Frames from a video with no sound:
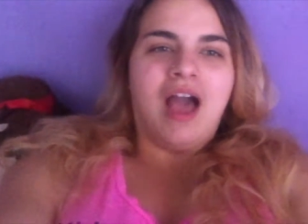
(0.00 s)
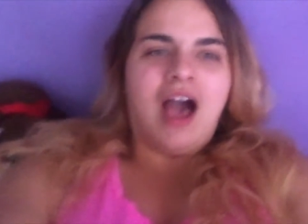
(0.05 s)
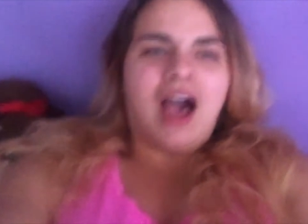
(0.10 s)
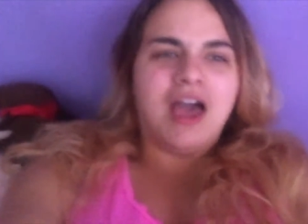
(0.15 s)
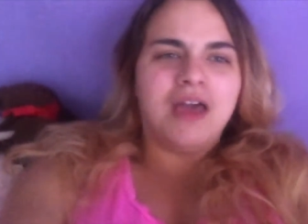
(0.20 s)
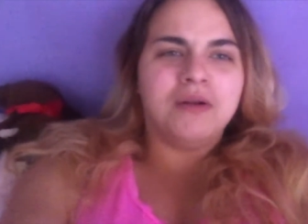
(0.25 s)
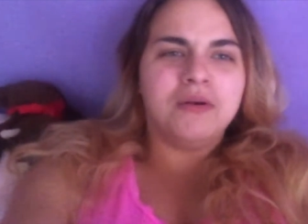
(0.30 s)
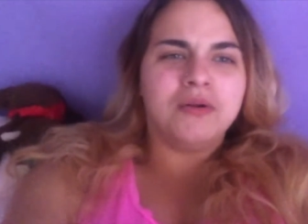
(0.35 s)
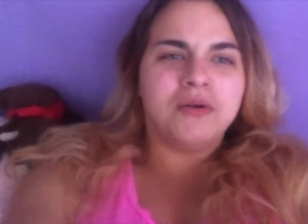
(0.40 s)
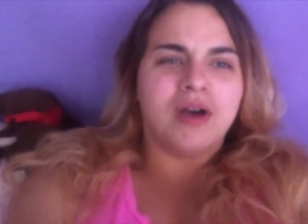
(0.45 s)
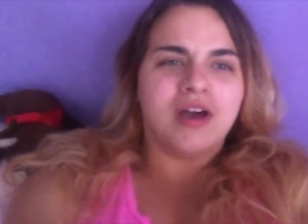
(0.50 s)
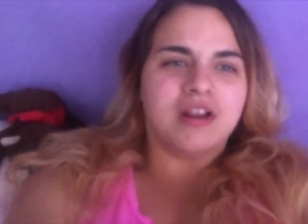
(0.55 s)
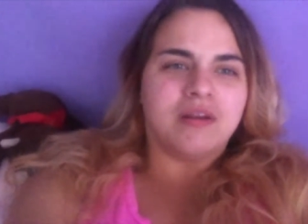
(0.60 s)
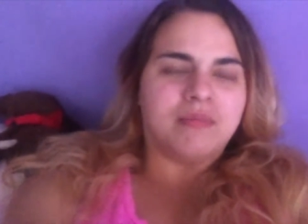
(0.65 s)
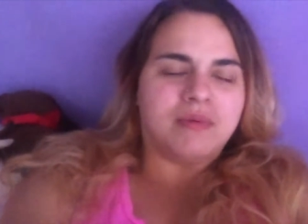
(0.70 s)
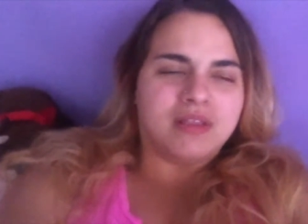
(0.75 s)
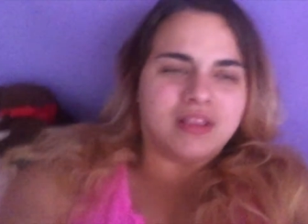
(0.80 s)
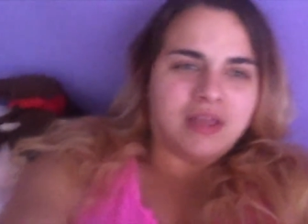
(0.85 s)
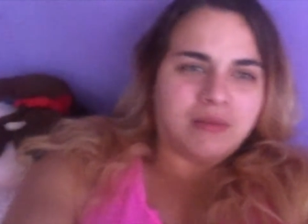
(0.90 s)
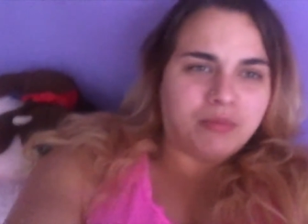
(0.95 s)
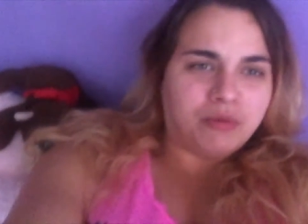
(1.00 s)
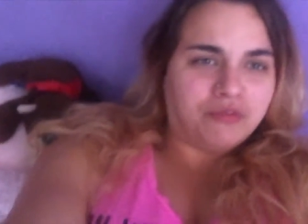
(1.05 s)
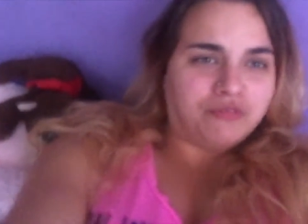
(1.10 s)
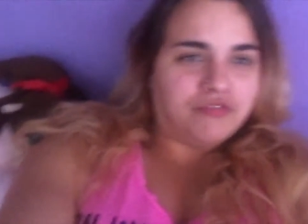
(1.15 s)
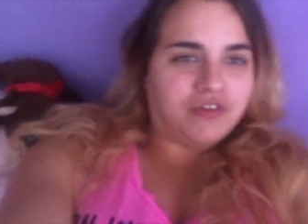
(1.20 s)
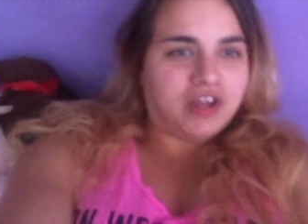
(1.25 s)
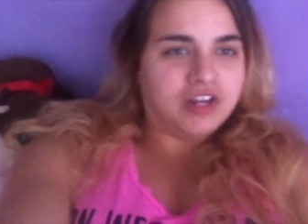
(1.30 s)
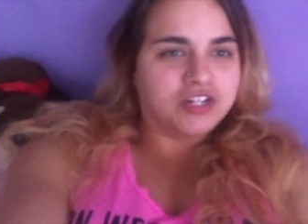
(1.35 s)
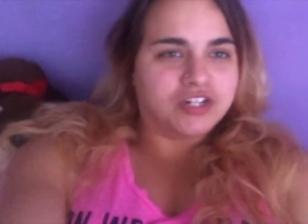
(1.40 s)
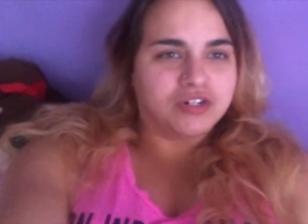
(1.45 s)
I don't know how to be like
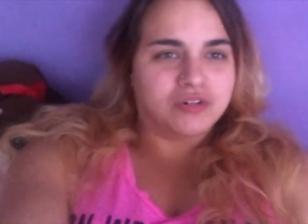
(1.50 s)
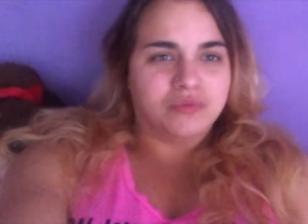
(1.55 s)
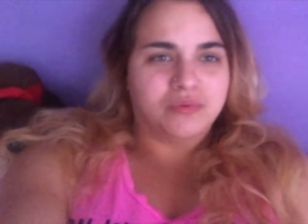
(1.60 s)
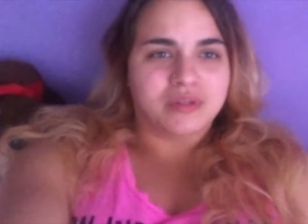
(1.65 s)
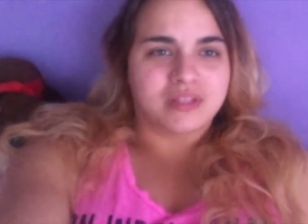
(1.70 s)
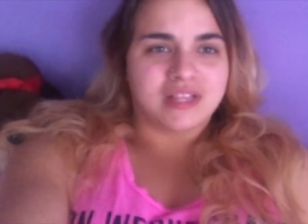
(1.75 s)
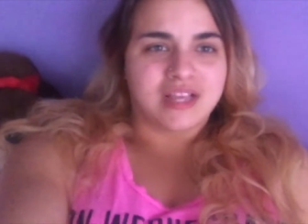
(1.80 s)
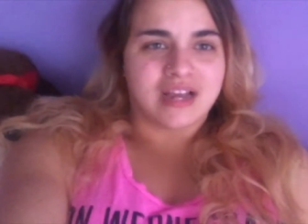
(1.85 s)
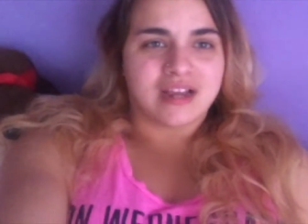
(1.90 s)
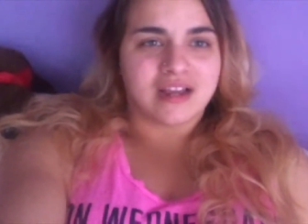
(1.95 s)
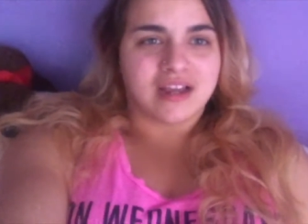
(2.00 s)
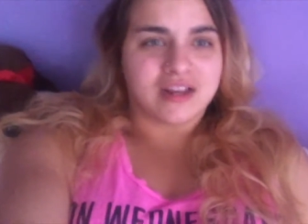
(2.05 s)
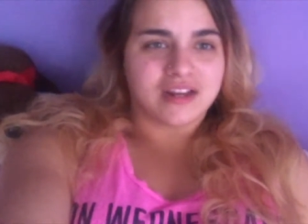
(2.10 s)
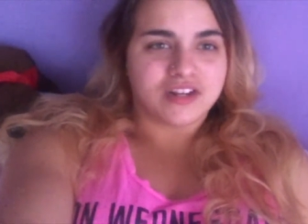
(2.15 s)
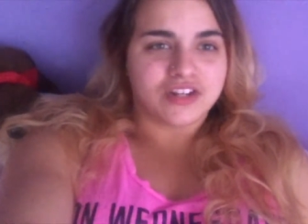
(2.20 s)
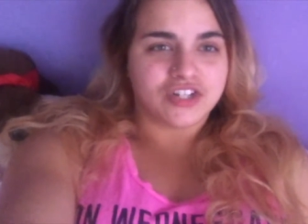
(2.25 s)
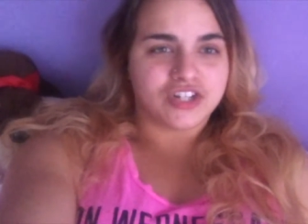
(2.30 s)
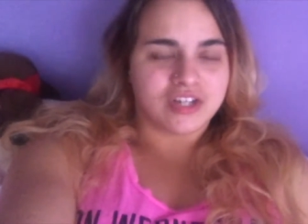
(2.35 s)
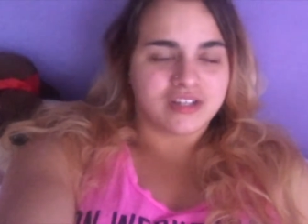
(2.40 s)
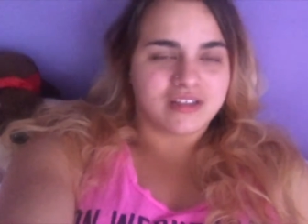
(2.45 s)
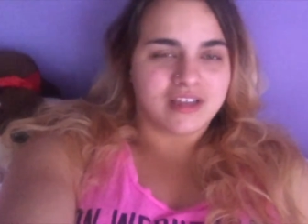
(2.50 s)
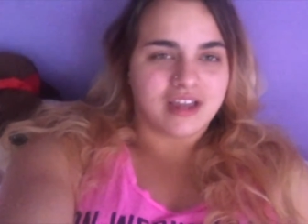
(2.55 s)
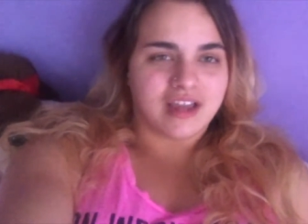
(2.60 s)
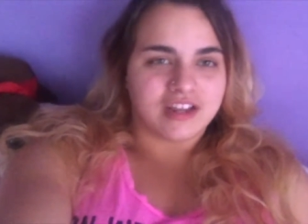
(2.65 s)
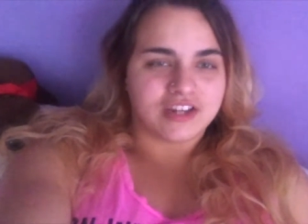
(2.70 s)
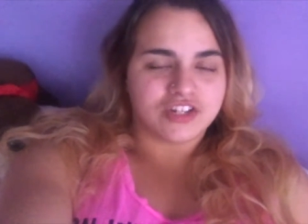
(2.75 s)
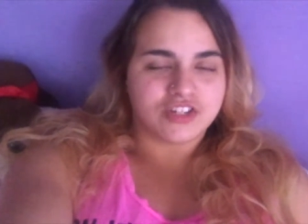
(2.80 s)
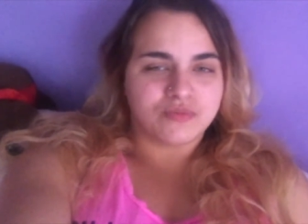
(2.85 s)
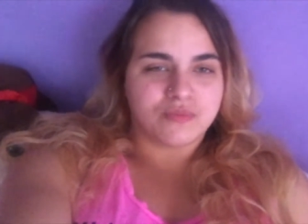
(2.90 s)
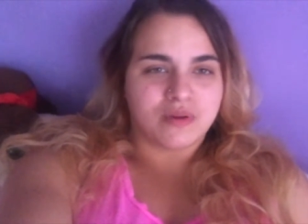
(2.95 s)
professional with that kind of shit. Like
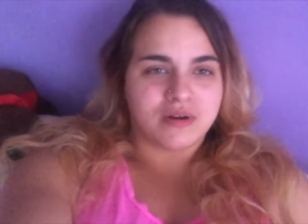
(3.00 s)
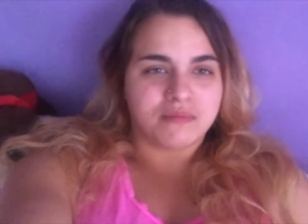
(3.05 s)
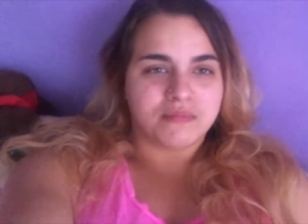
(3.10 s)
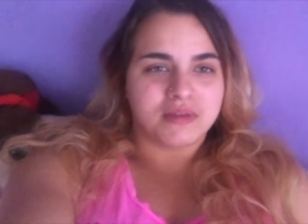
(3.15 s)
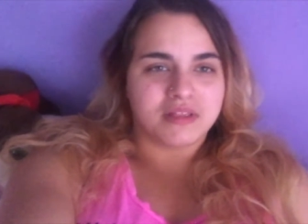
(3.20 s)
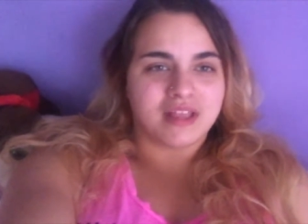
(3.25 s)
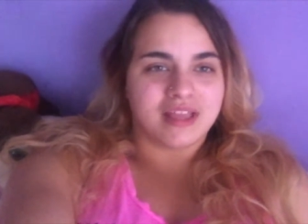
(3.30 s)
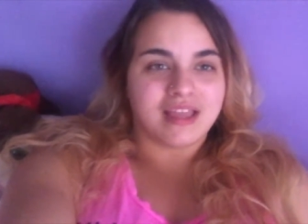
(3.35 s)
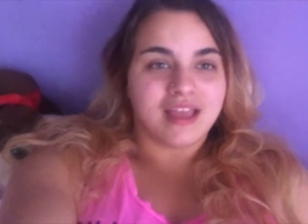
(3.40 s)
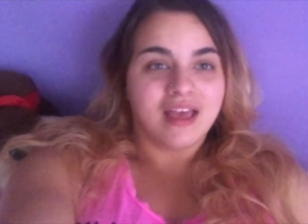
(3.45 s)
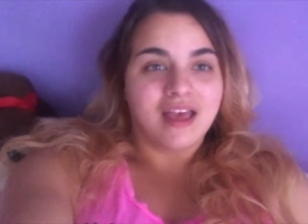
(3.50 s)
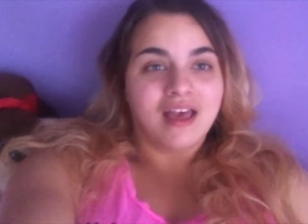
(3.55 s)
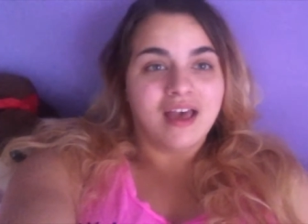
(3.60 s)
I just want to be like,